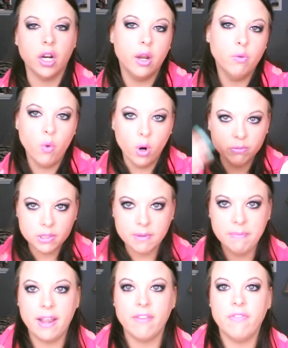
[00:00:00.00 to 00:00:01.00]
It warms up
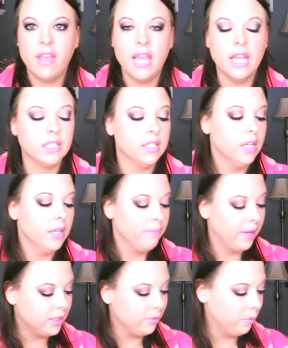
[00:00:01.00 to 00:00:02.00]
my face,
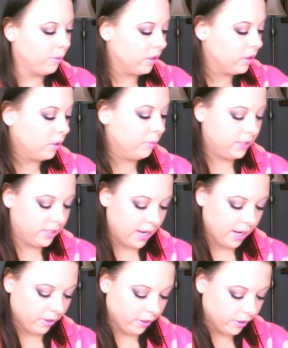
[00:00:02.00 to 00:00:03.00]
makes me appear a little bit
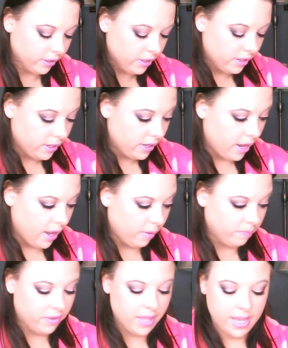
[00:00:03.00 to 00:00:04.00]
tanner.
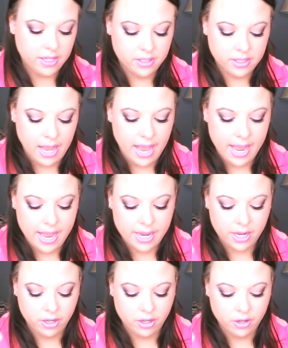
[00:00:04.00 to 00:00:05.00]
This I
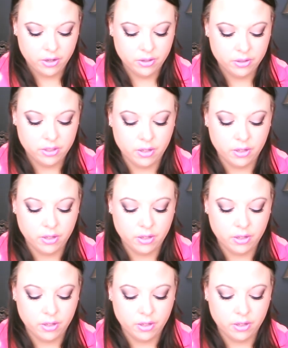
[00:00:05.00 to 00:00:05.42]
use